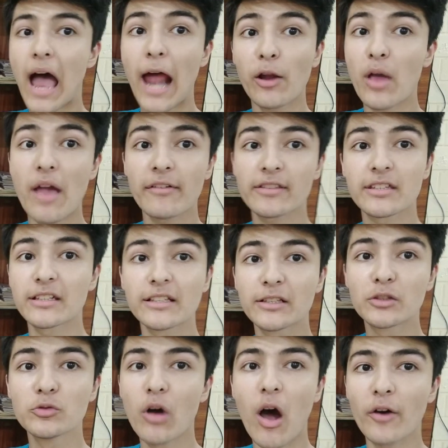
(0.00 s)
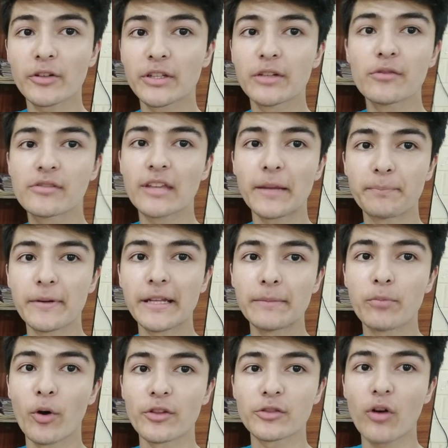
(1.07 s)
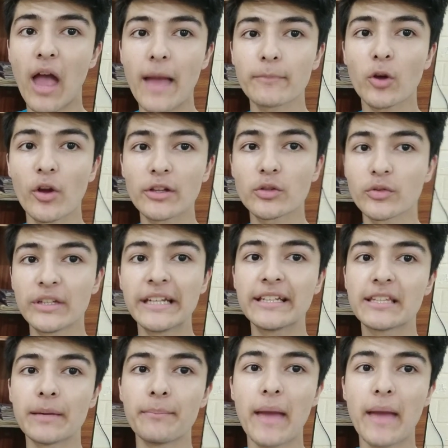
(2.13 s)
I don't have a single clue how to use that pity boy, so I am going to read the